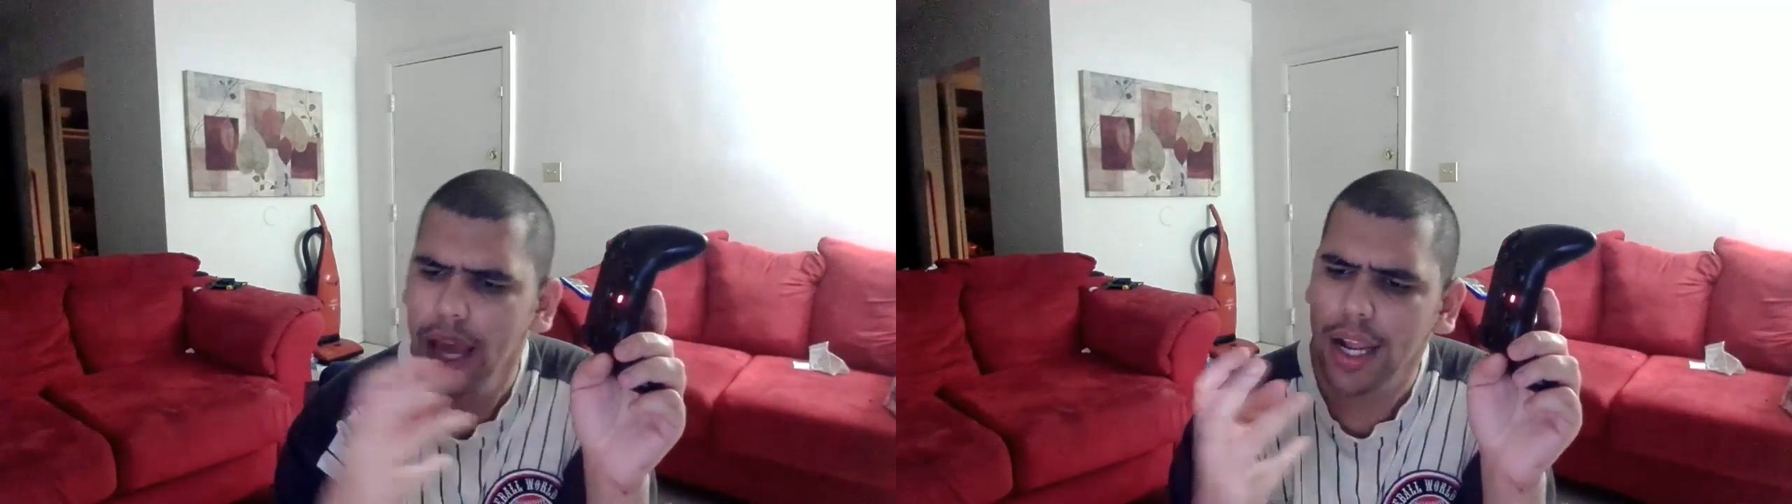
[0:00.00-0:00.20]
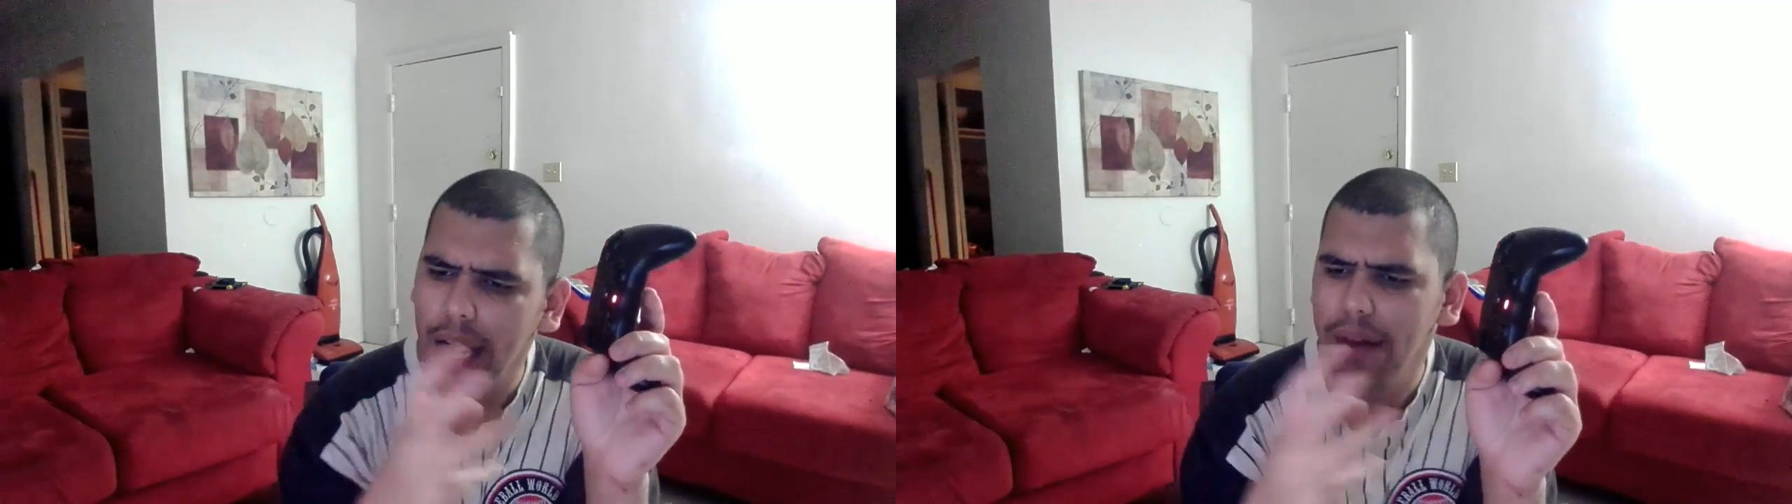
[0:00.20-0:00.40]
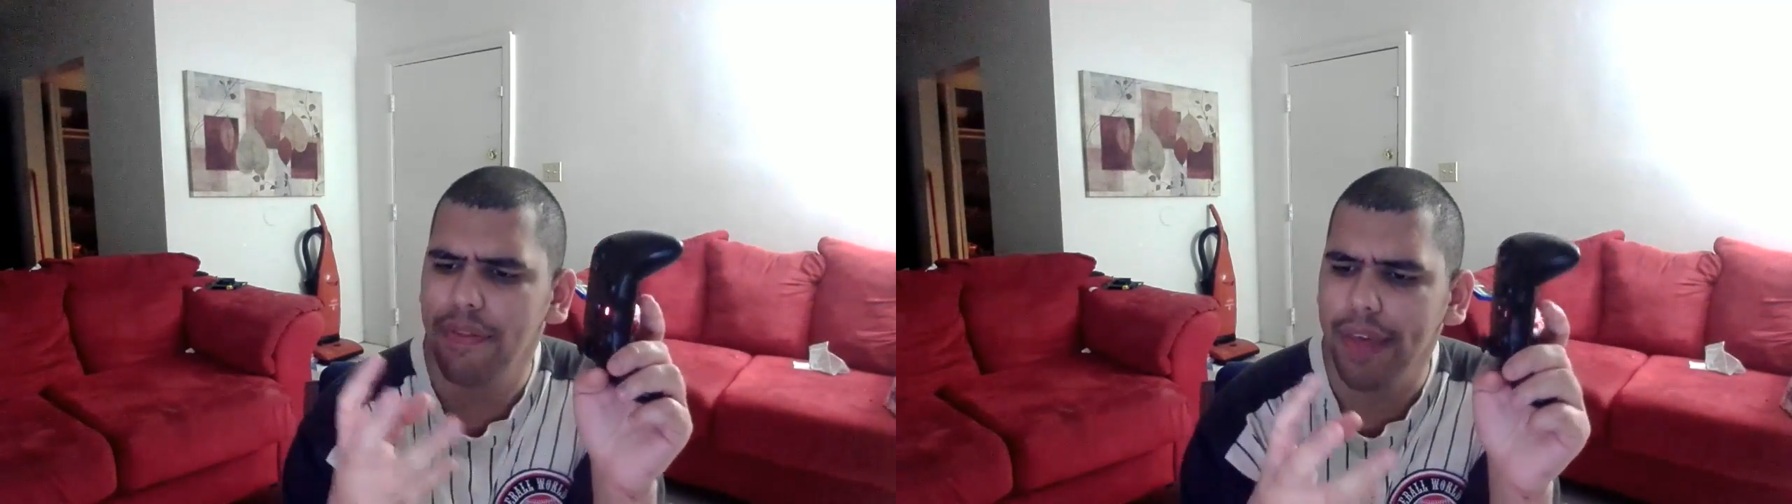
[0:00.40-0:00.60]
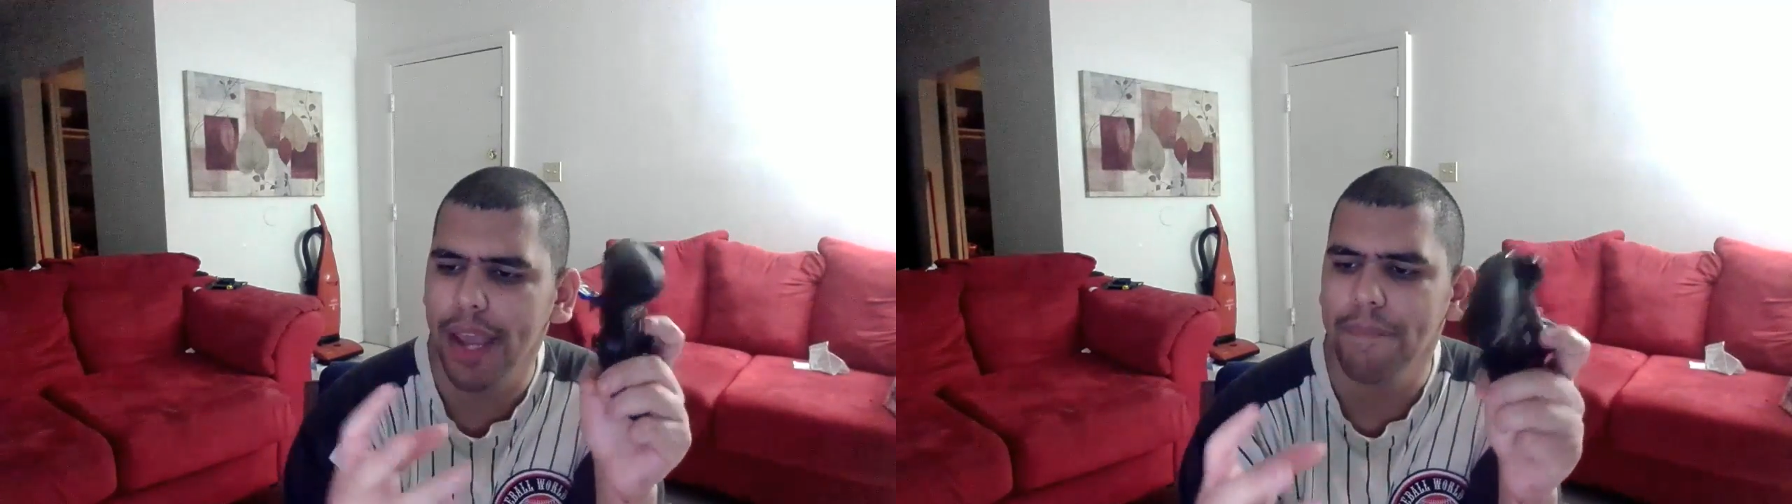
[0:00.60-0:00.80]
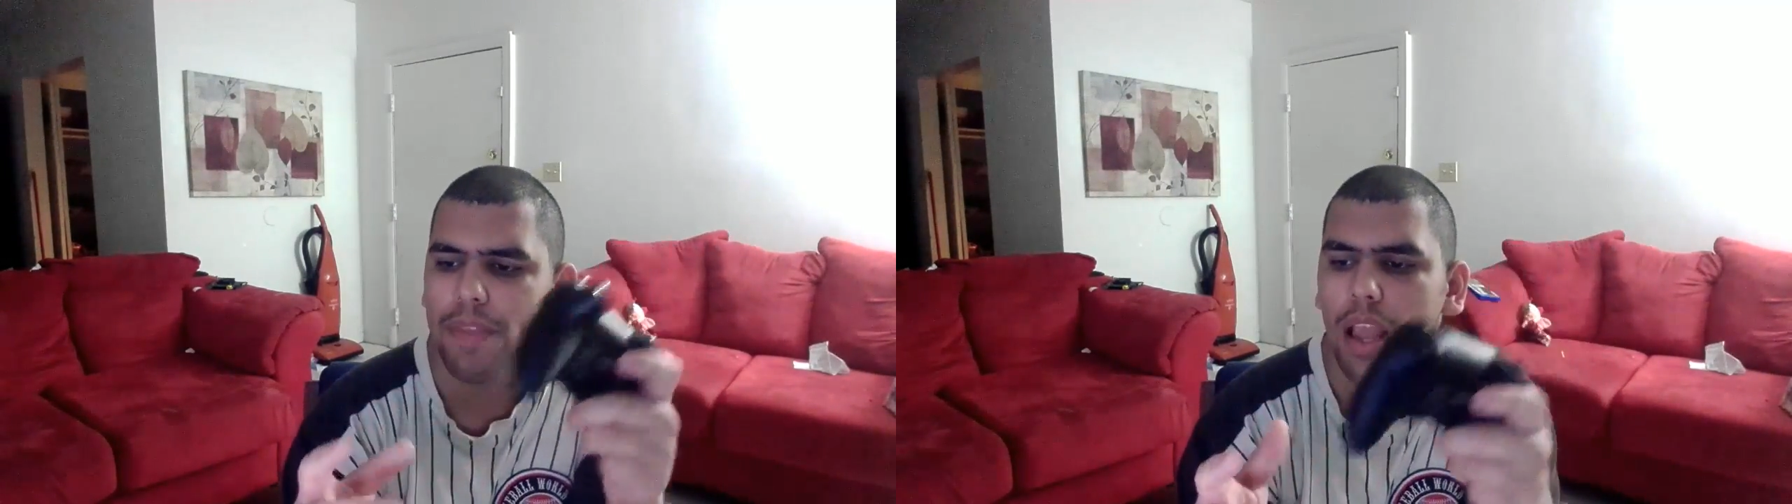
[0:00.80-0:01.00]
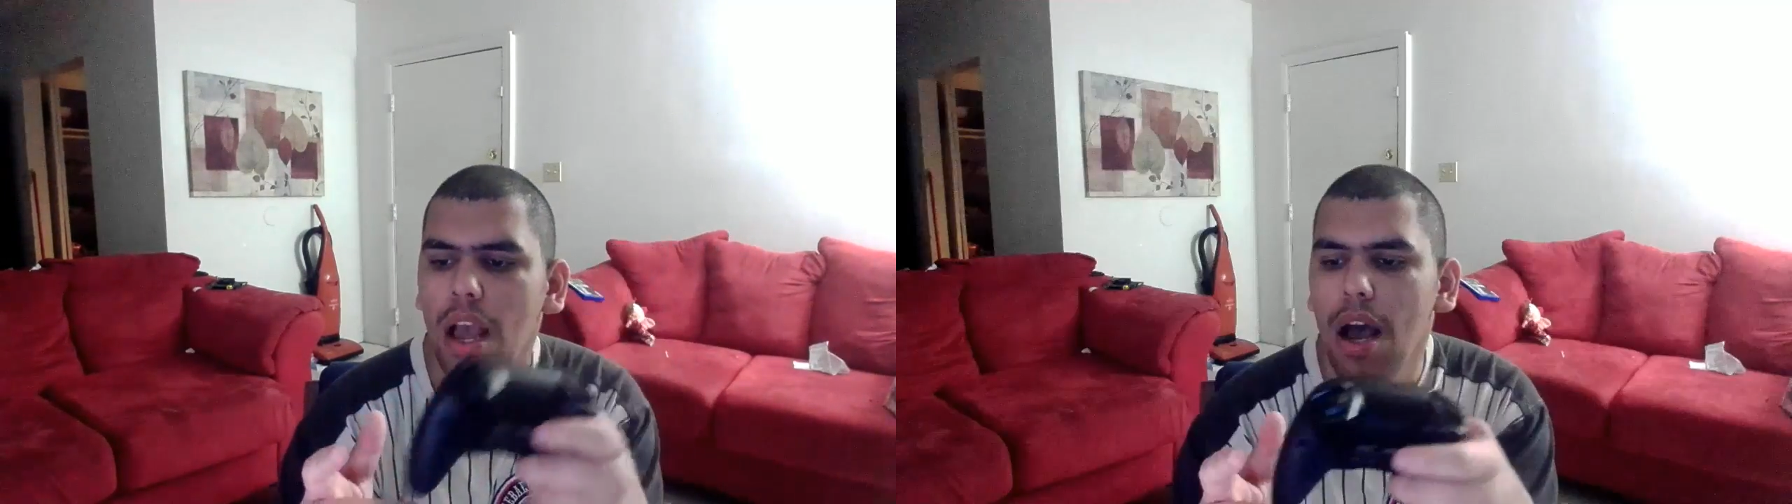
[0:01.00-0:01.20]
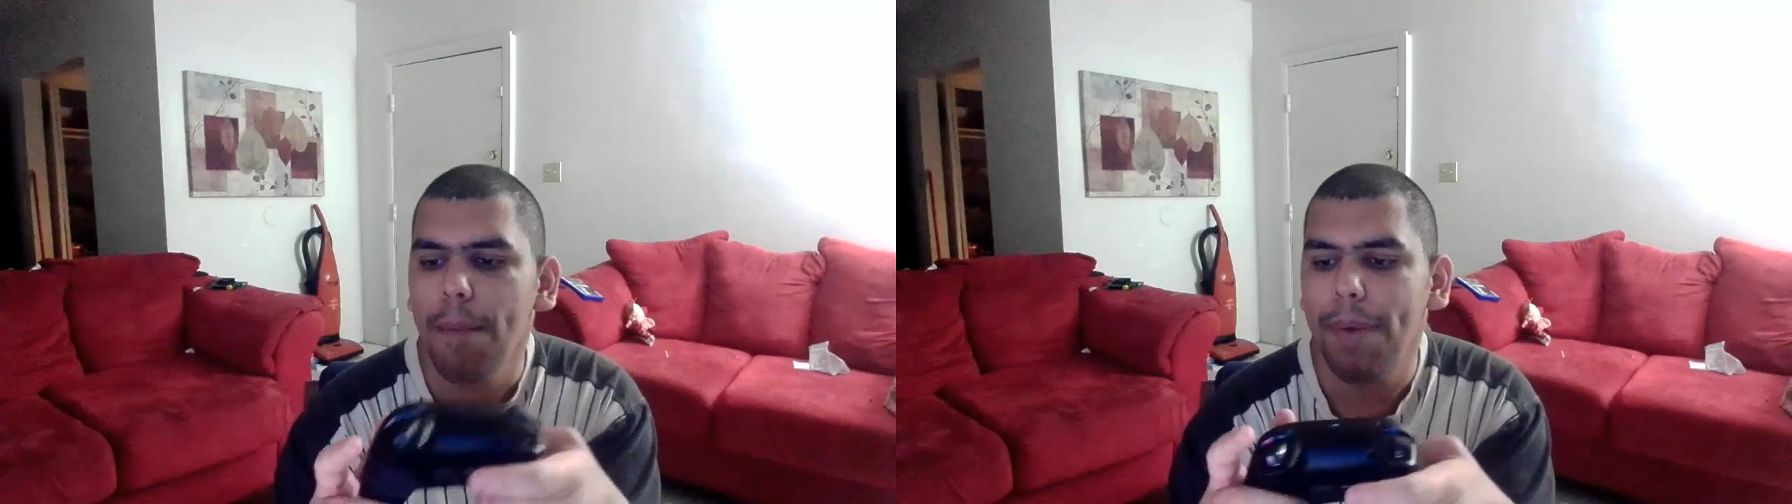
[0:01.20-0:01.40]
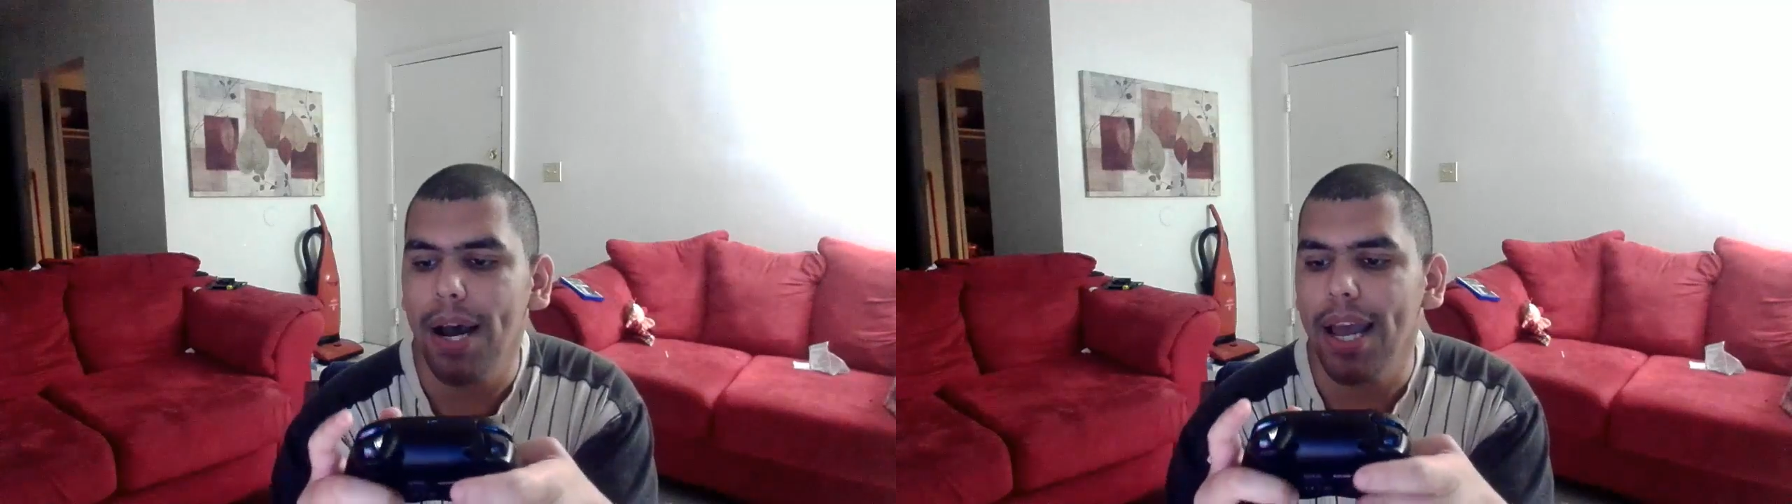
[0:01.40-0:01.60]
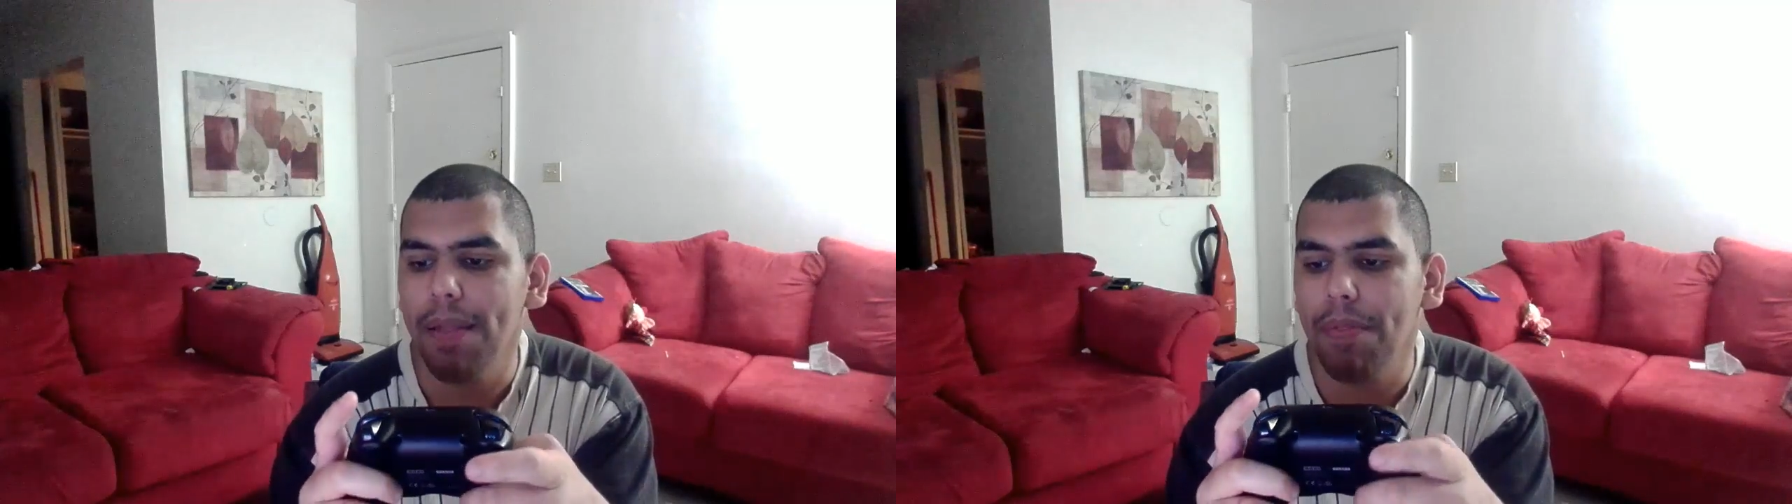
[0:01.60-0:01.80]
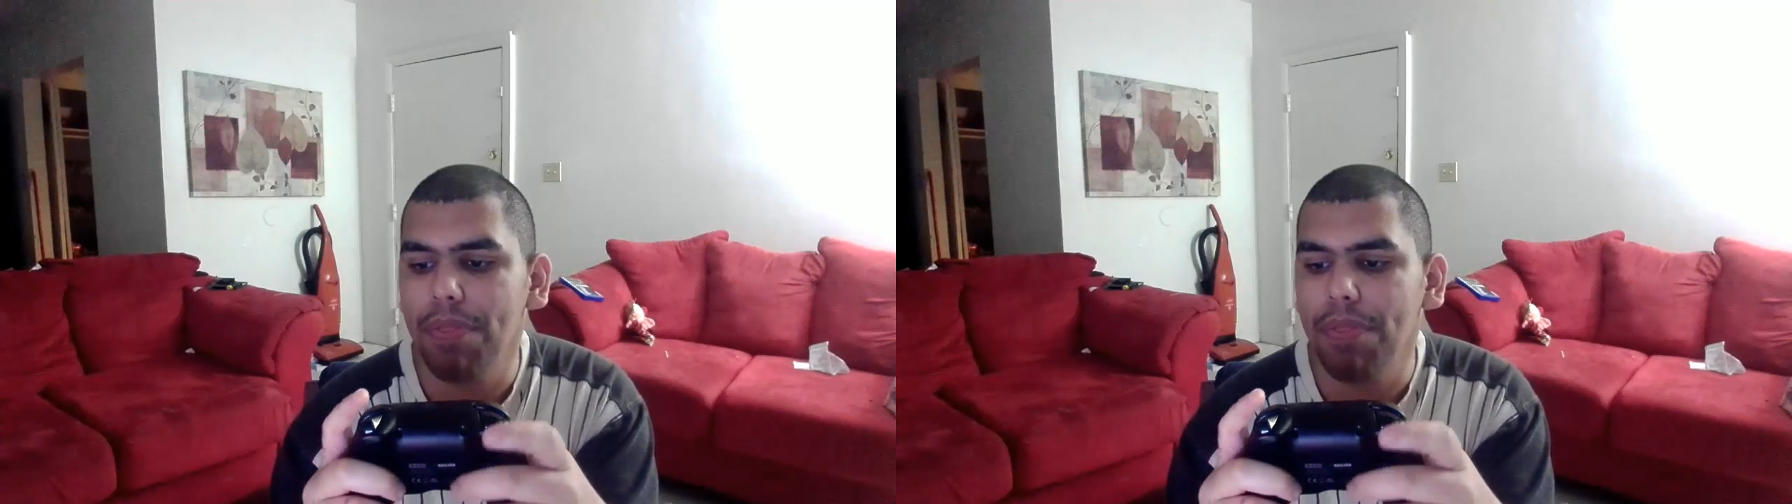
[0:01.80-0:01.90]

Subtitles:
kind of thing, but